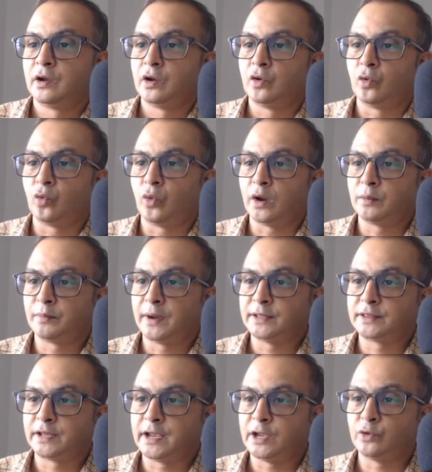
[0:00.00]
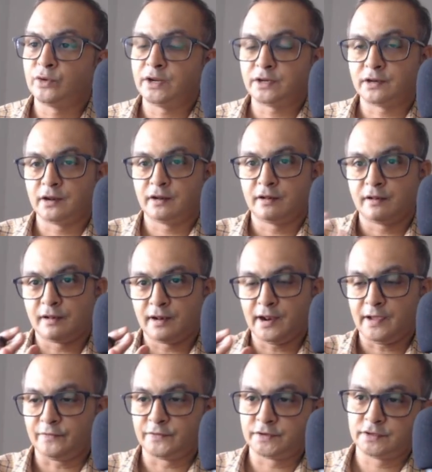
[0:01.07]
1 by 3 unit
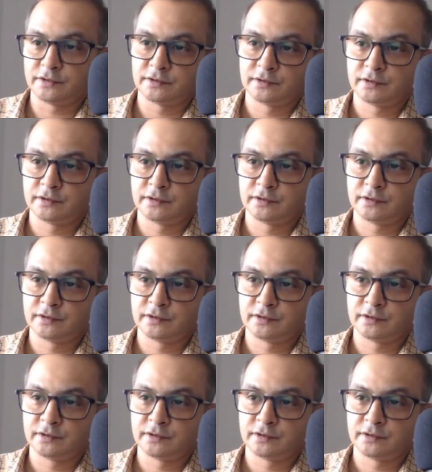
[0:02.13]
left.